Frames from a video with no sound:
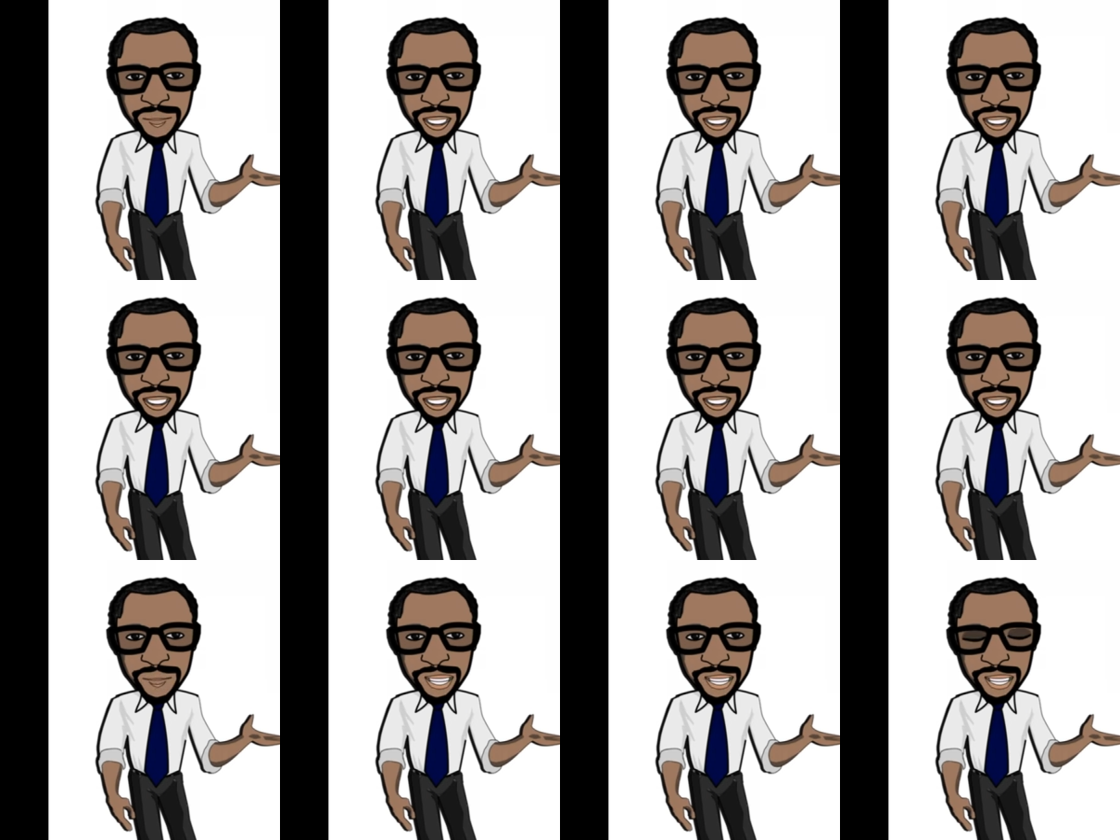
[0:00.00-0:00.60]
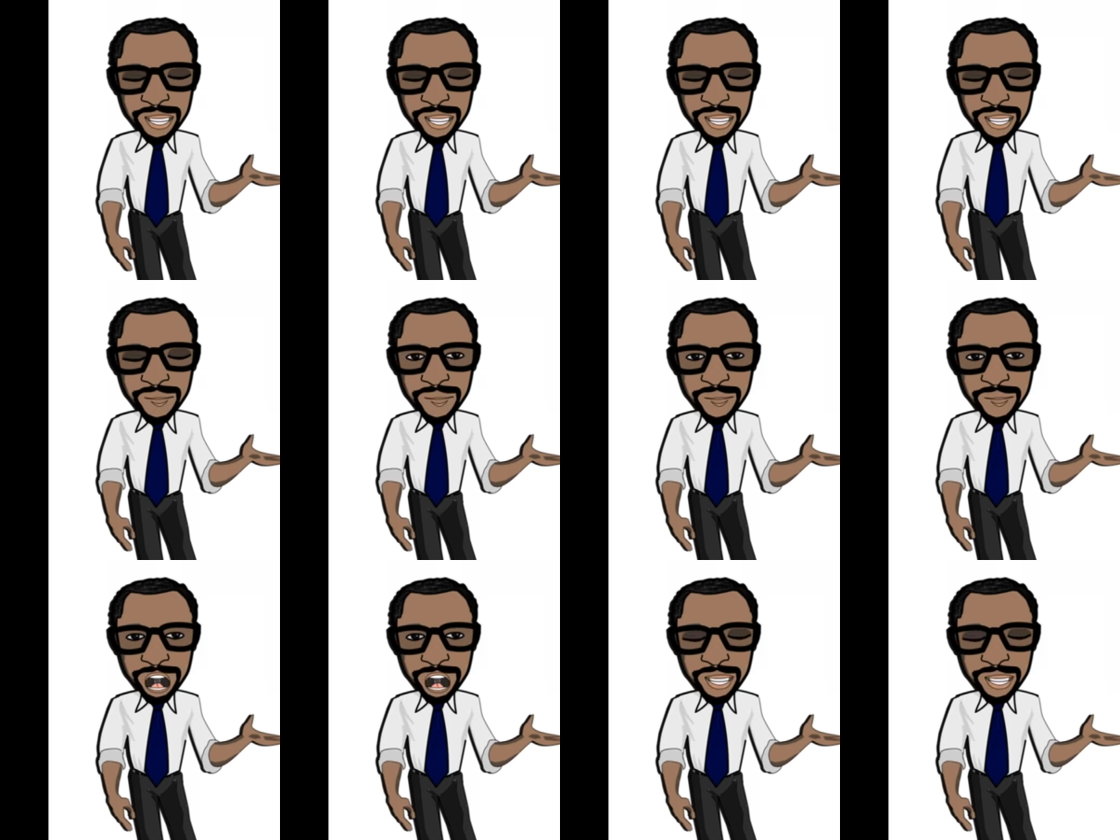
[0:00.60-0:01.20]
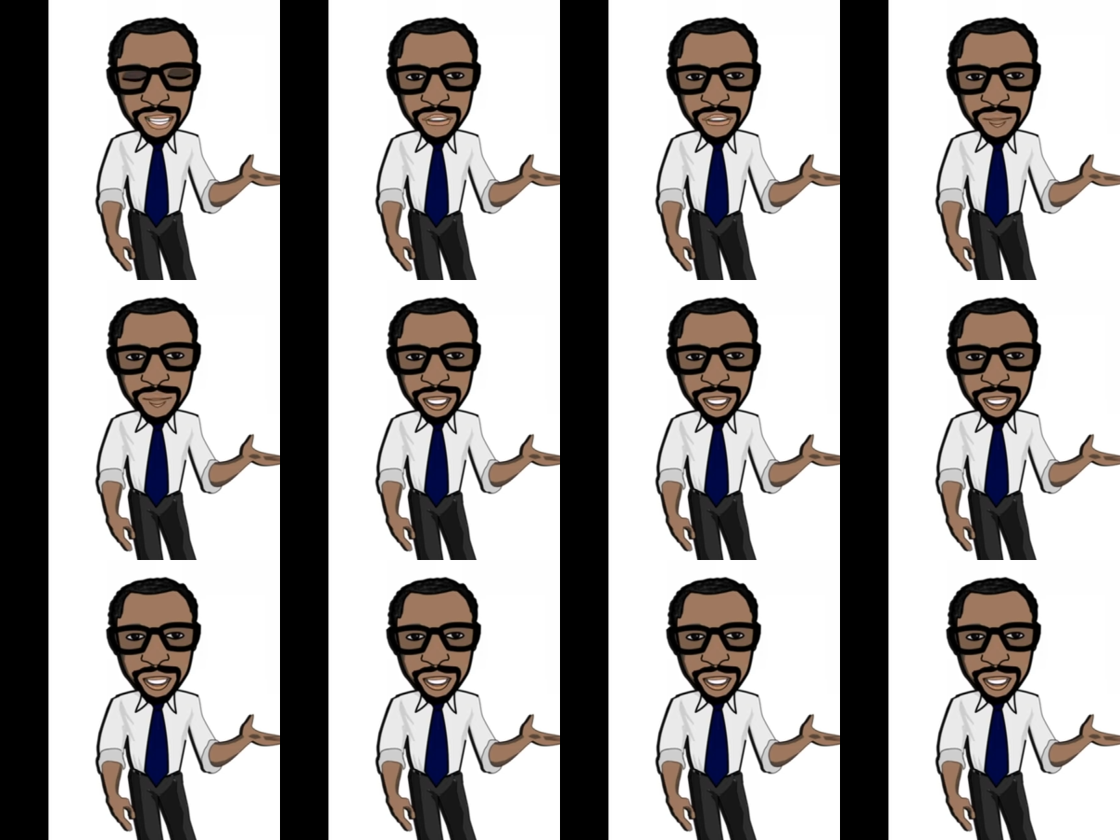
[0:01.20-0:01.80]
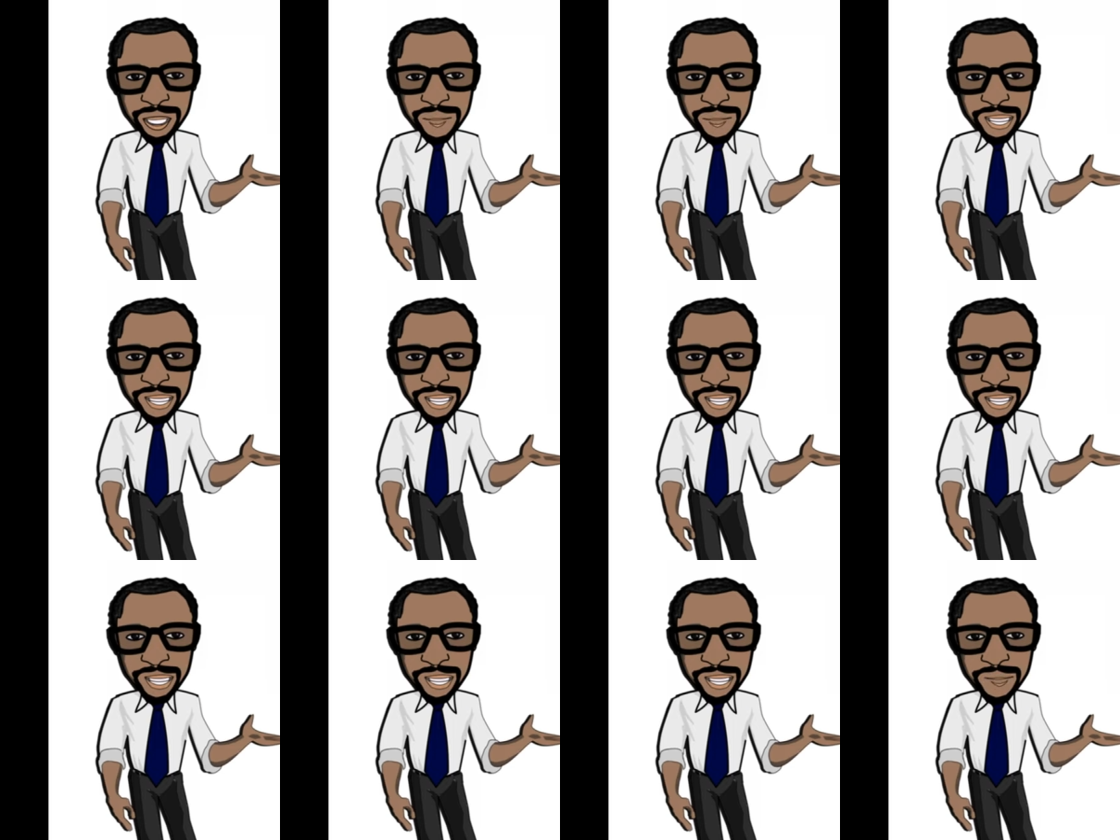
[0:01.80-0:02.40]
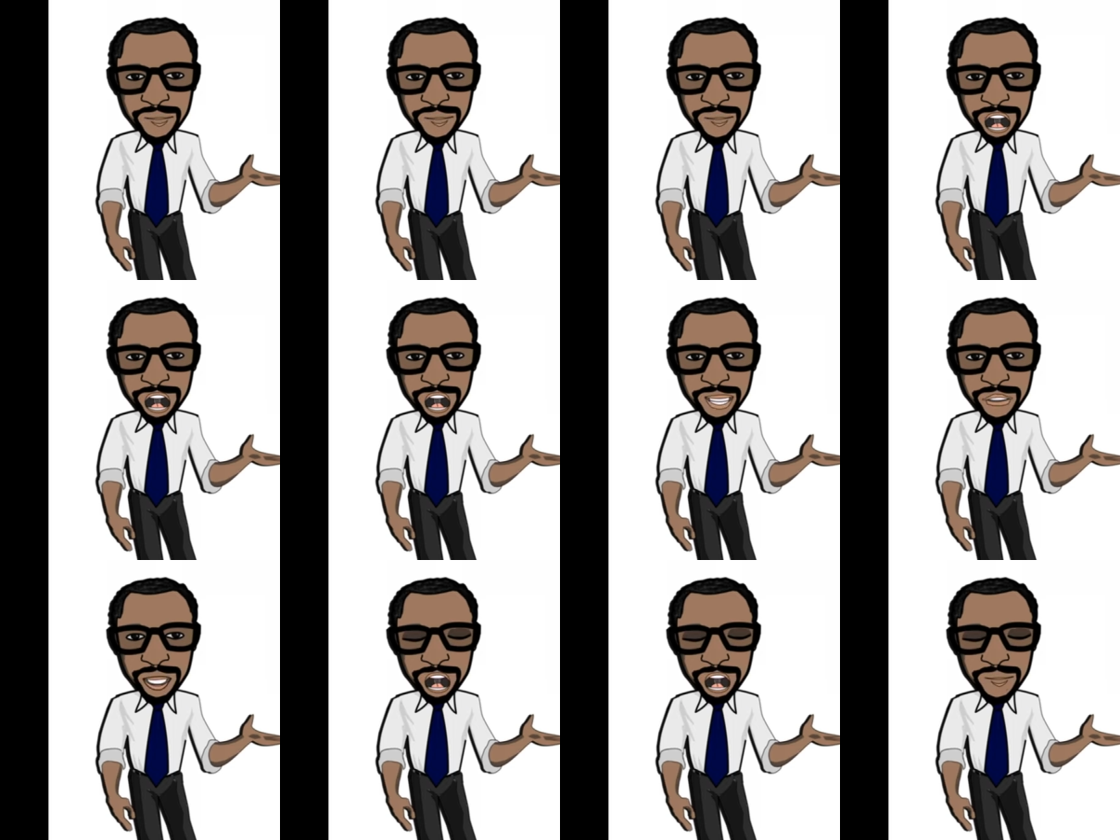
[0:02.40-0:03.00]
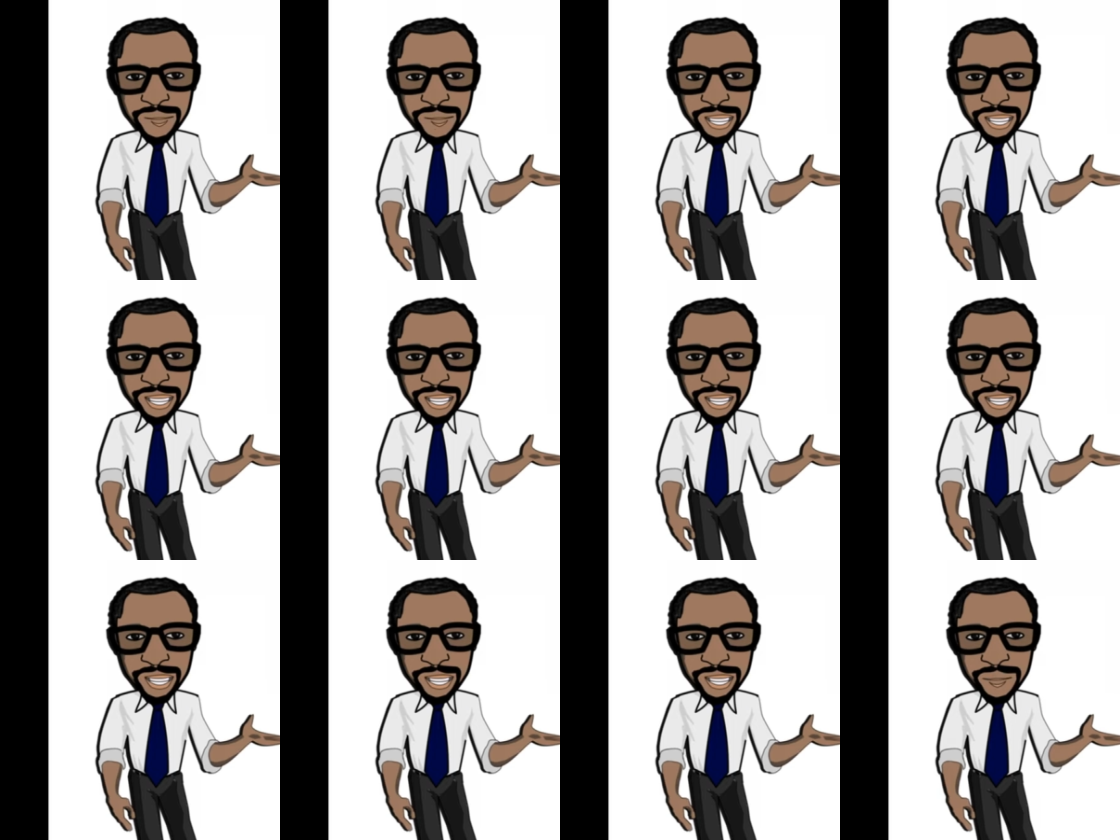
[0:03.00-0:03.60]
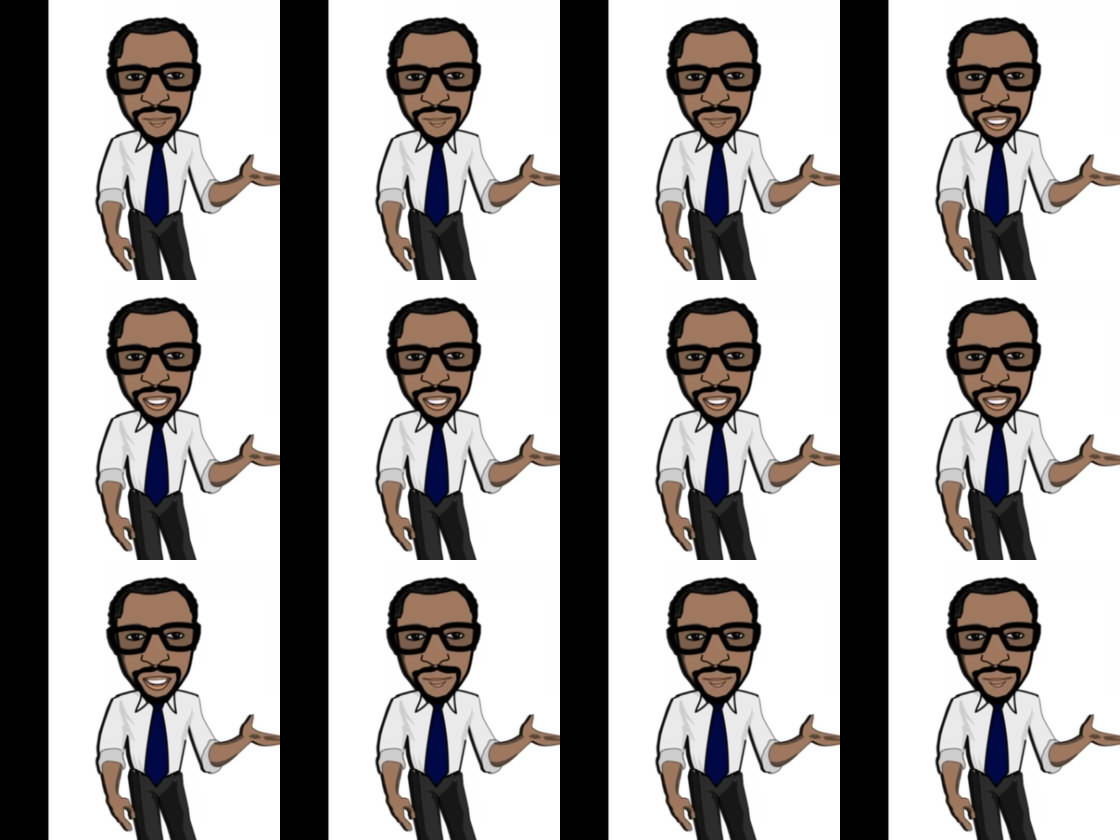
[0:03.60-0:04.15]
We're going to be starting with the very first area that all